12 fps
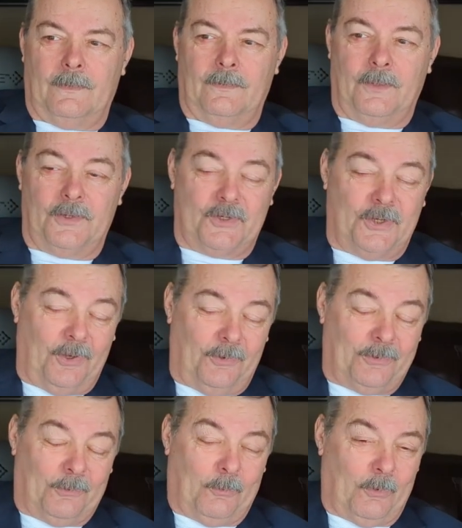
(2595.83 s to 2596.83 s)
they
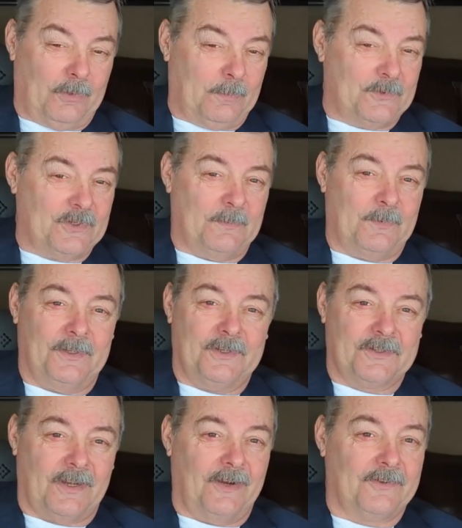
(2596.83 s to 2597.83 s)
showed the workmanship in
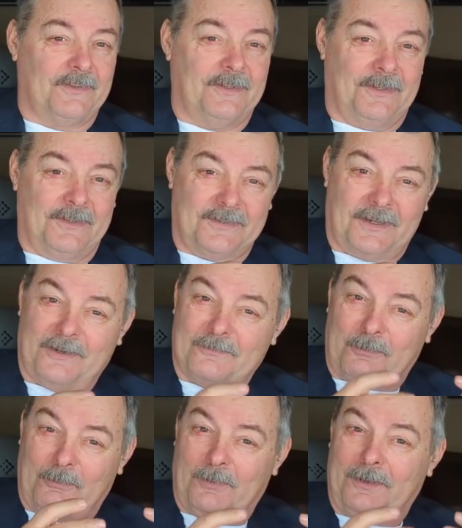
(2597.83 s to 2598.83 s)
these cars and these cars
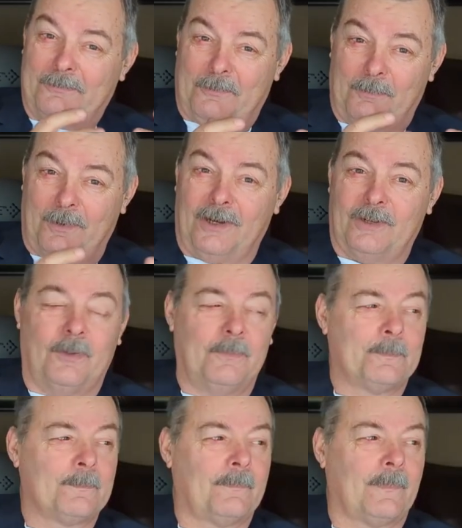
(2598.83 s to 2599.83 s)
were really
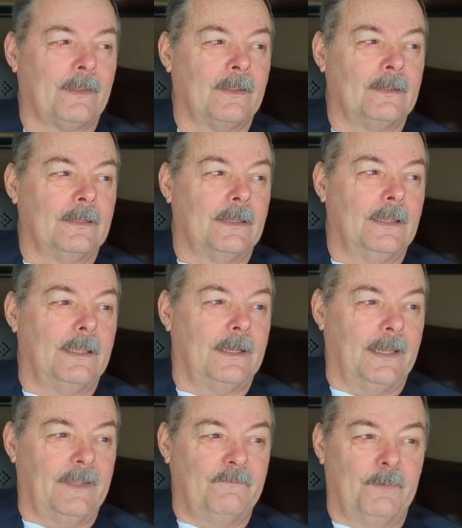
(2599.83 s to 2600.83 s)
remarkable.
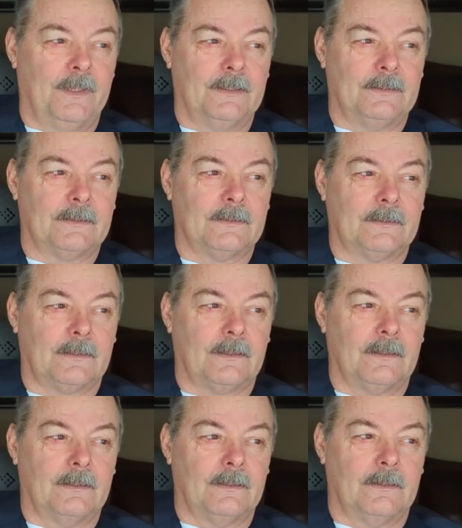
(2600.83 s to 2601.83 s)
And I've been
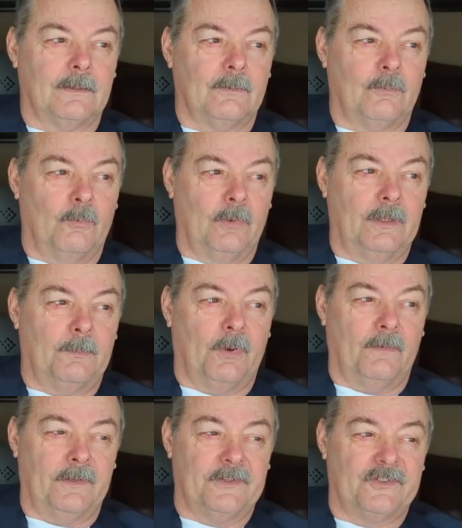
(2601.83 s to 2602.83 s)
really
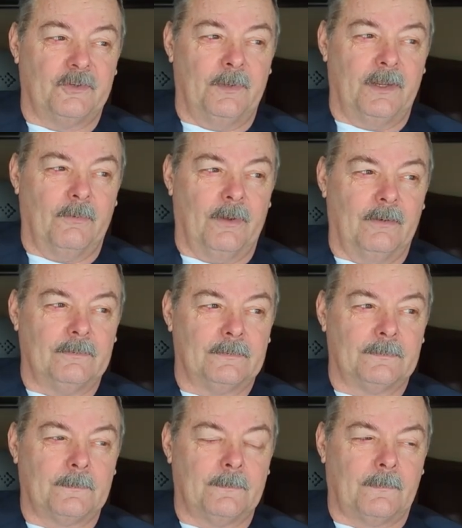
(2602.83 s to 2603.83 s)
privileged to be around
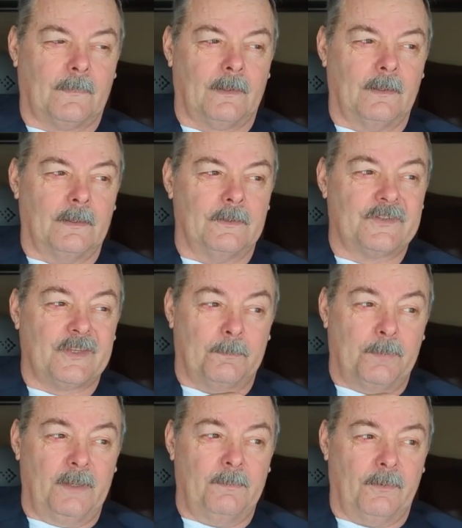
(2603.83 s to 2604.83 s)

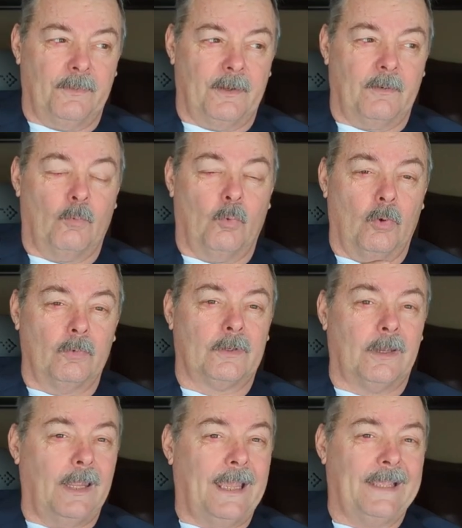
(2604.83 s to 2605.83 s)
some people that are world
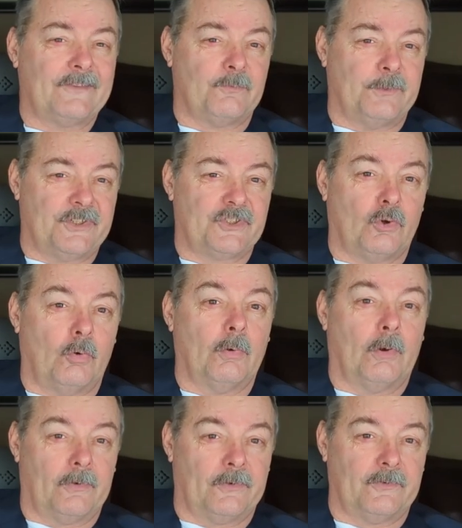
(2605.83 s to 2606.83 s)
class
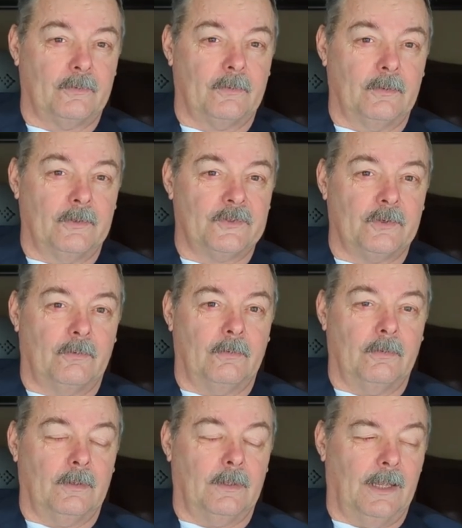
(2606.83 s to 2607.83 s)
restorers.
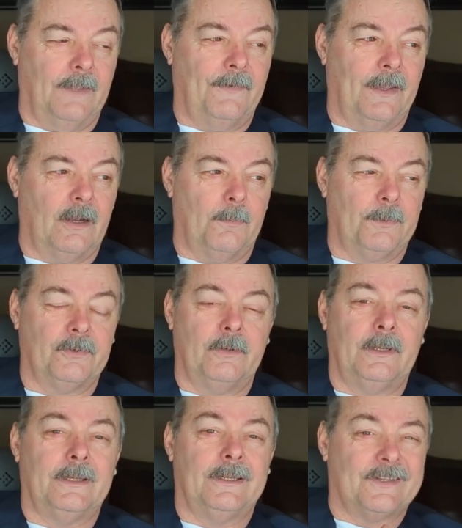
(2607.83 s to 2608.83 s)
So I've had
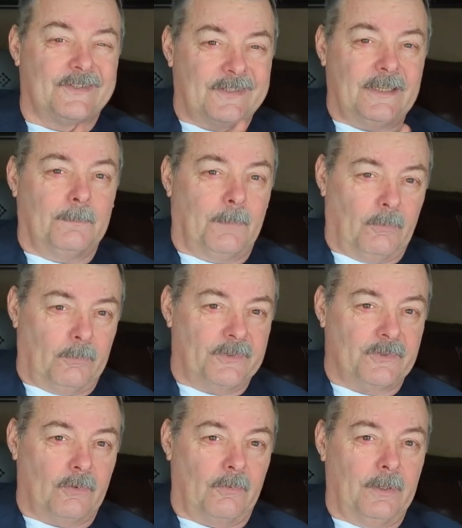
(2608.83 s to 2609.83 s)
opportunity to see about
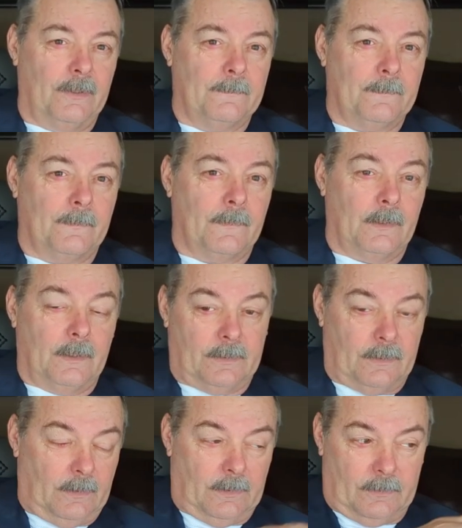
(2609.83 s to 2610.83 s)
restoring
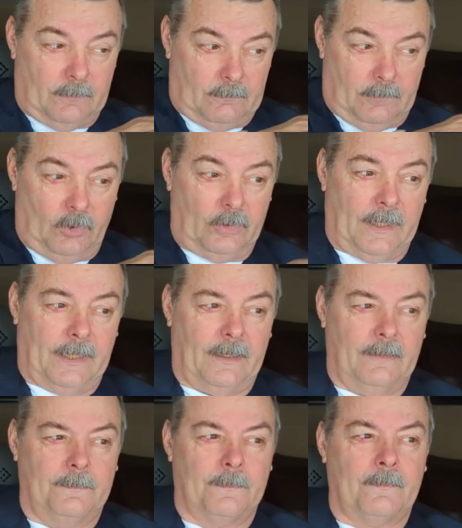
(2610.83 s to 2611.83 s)
and to and to look at
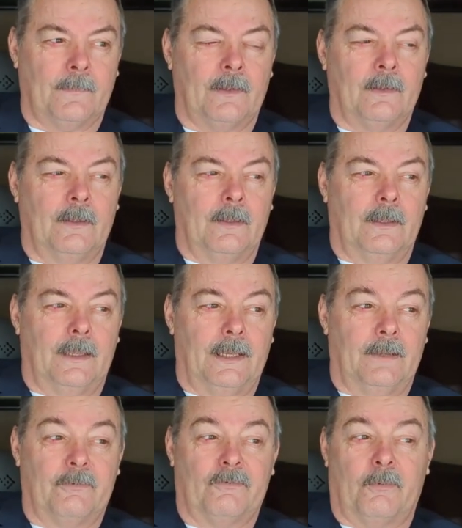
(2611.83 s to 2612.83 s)
it.
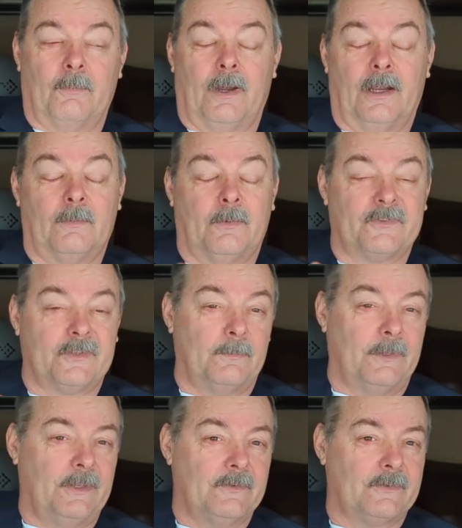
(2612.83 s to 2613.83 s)
And it was remarkable some
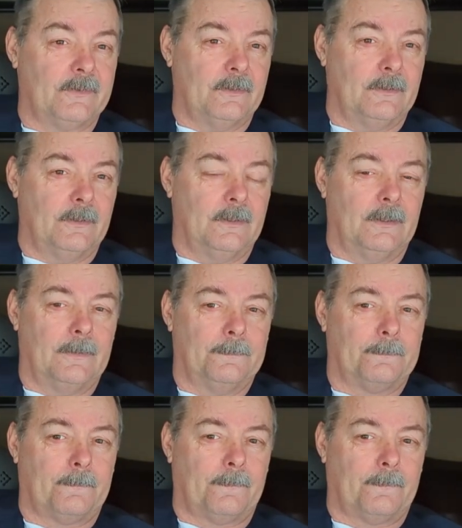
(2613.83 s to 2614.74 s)
of these um,